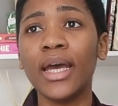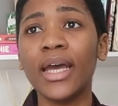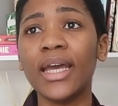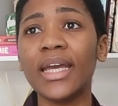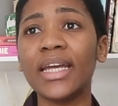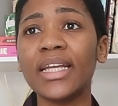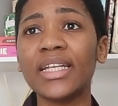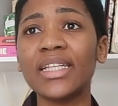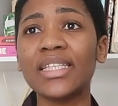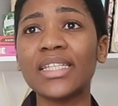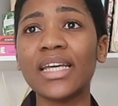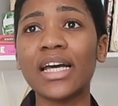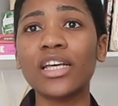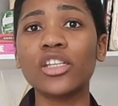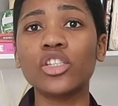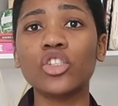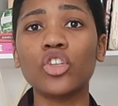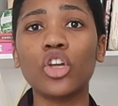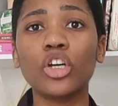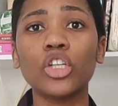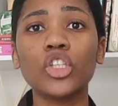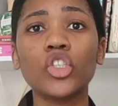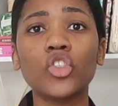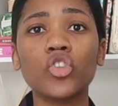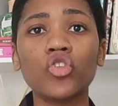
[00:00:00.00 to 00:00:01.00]
it does
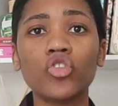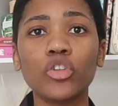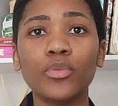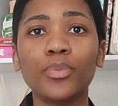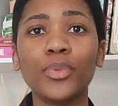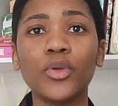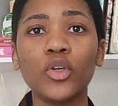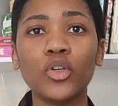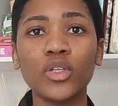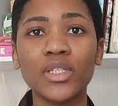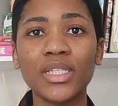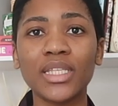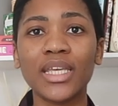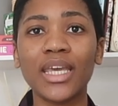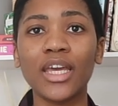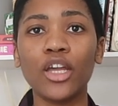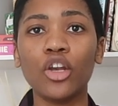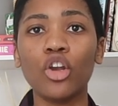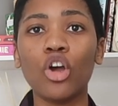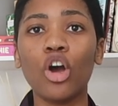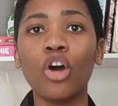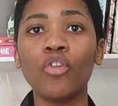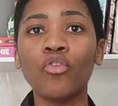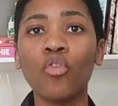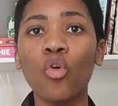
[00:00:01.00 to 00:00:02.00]
not strip your
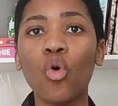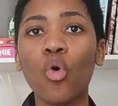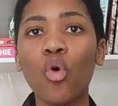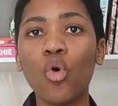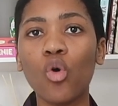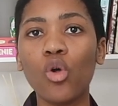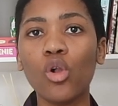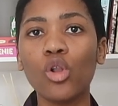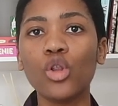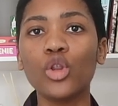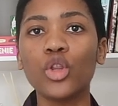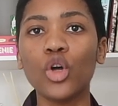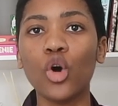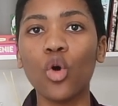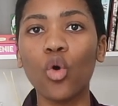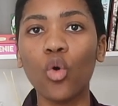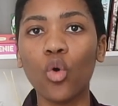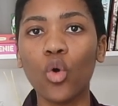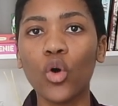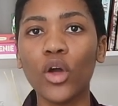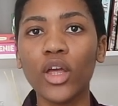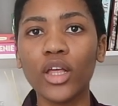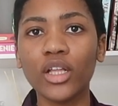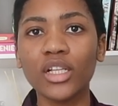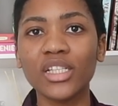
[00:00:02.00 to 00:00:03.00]
skin of all the
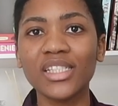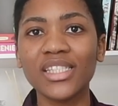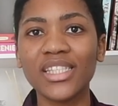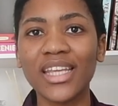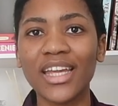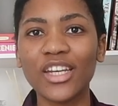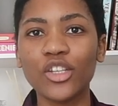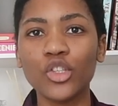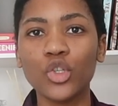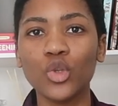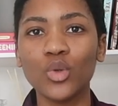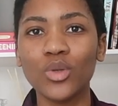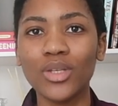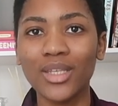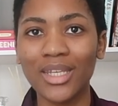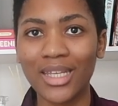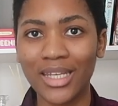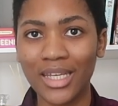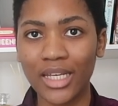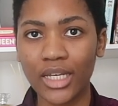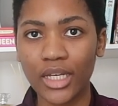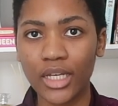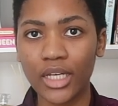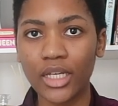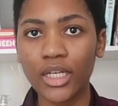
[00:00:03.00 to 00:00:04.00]
oils that you
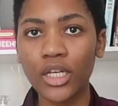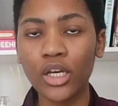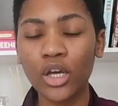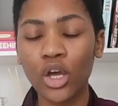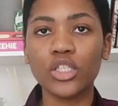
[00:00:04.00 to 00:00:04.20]
need.